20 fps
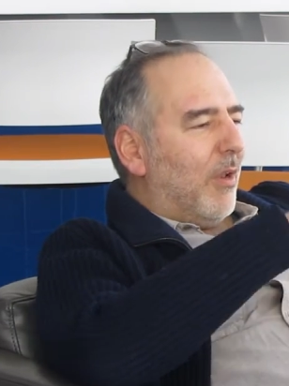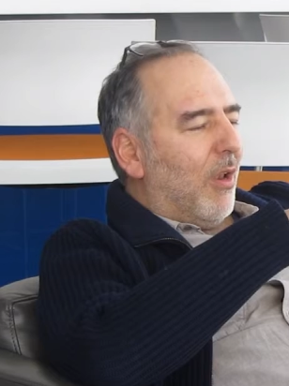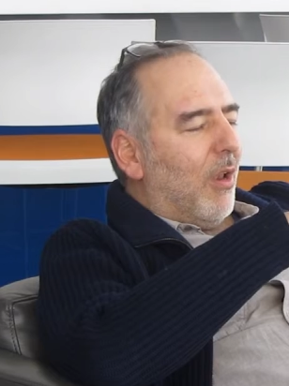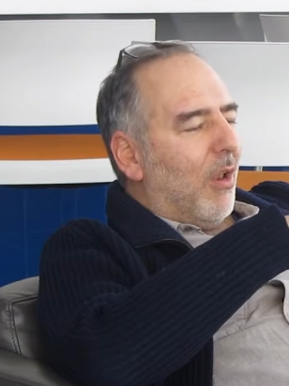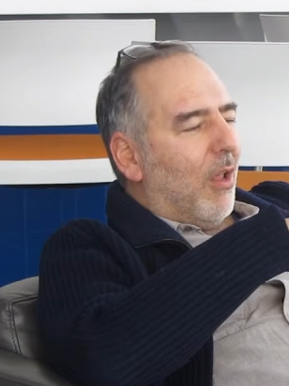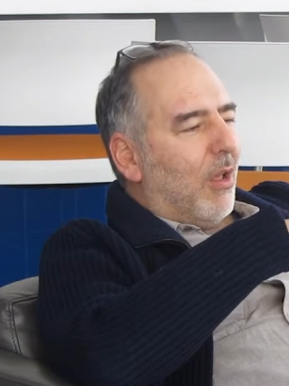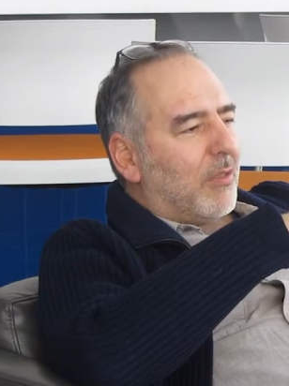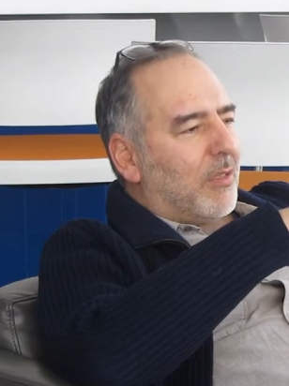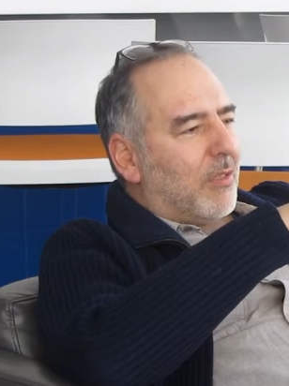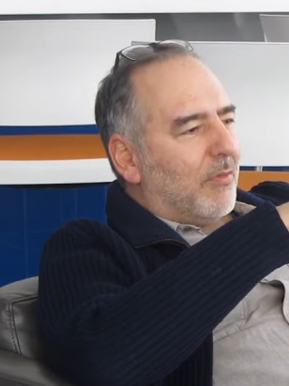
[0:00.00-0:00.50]

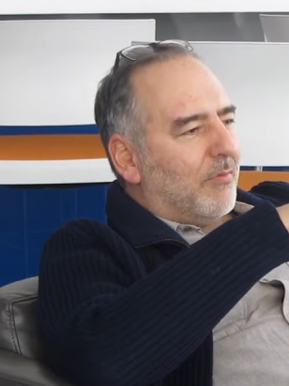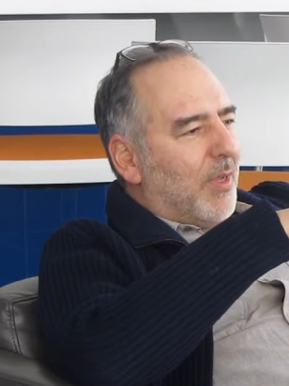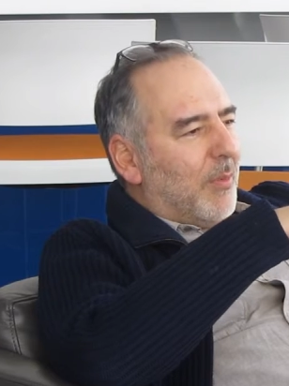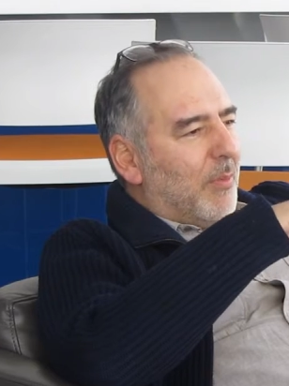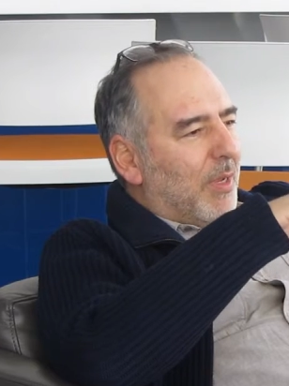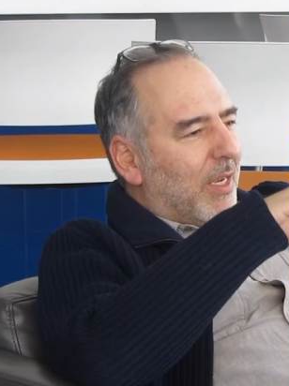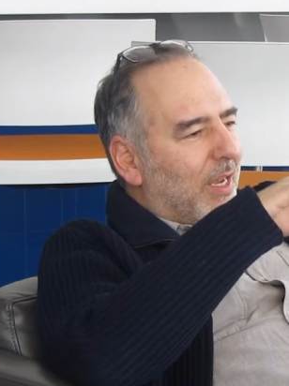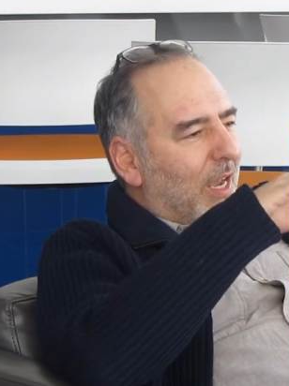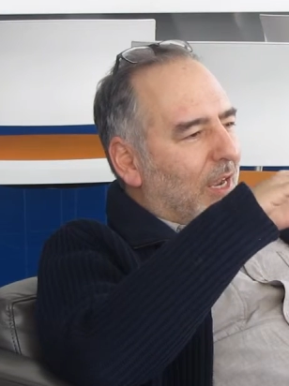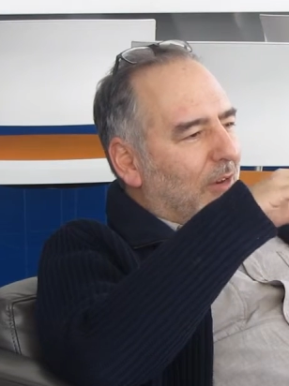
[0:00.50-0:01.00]
lots of them
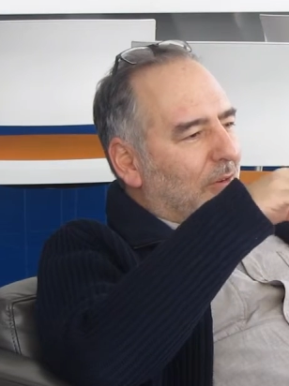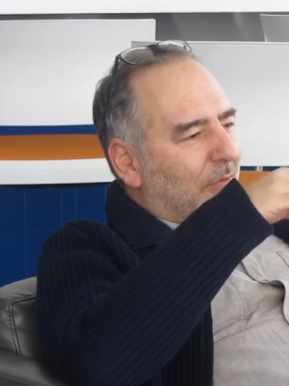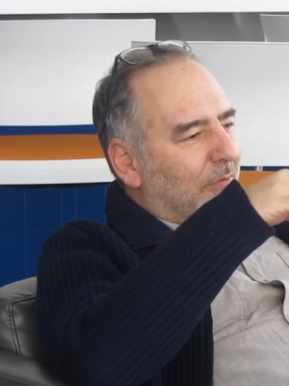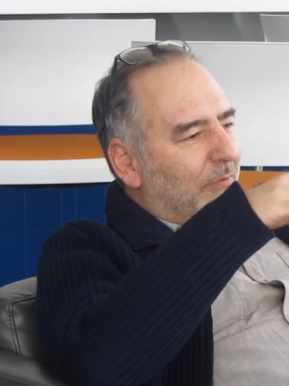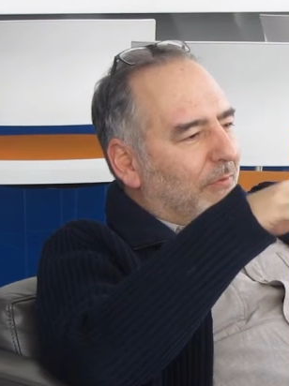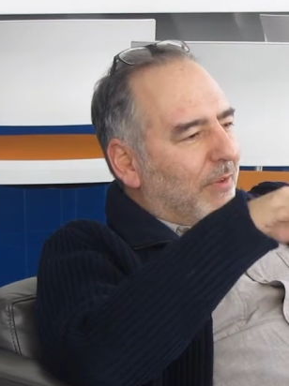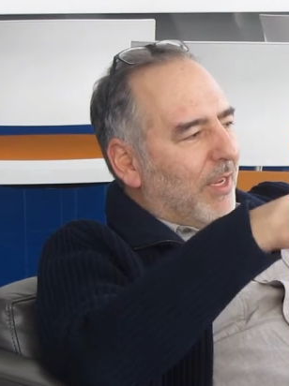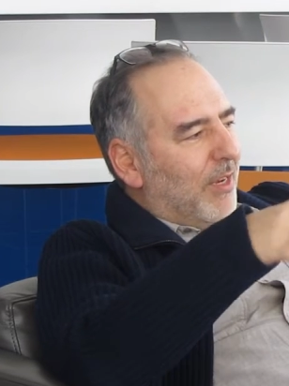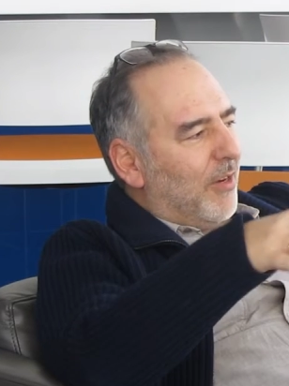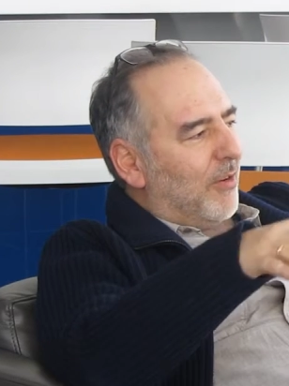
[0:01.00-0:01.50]
have kind of
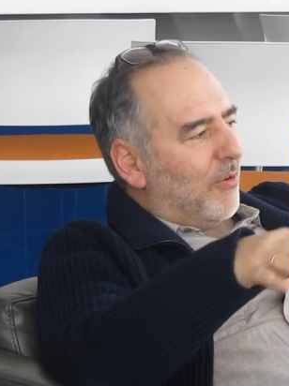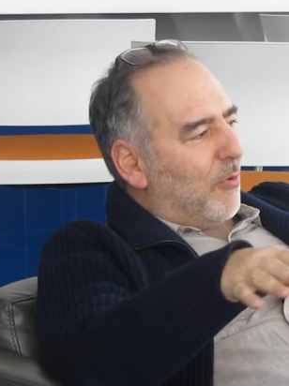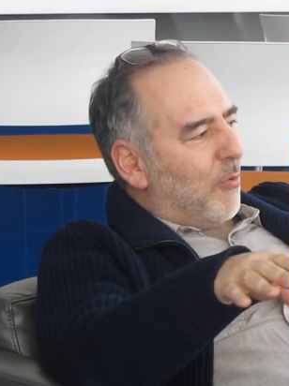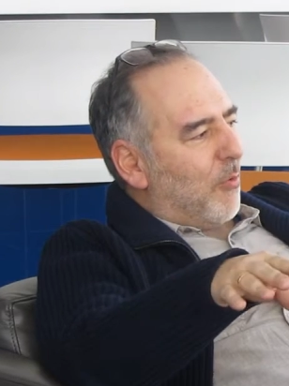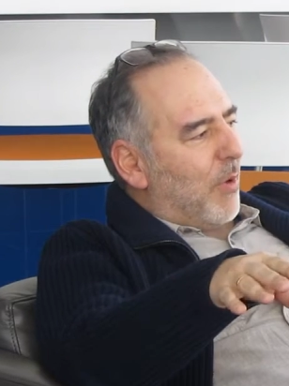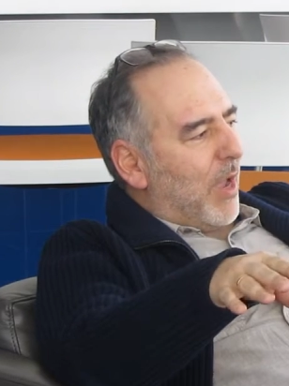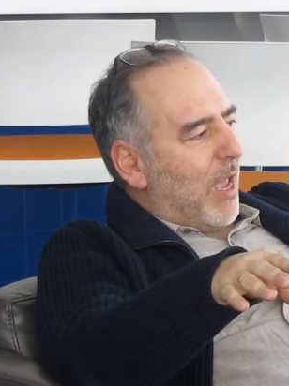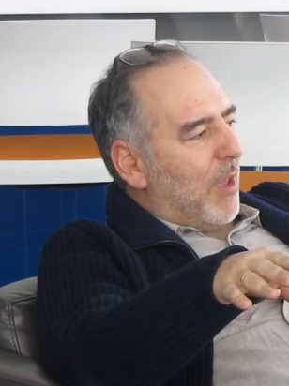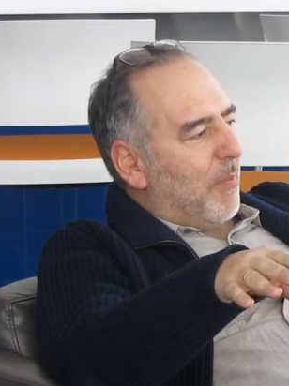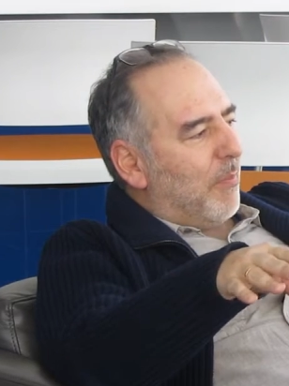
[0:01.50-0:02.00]
faded
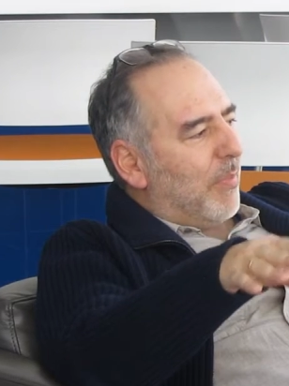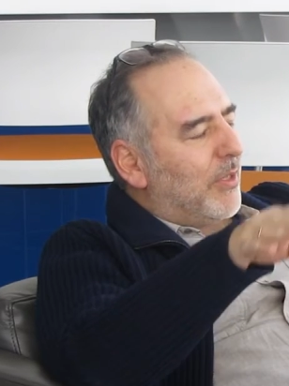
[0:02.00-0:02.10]
away.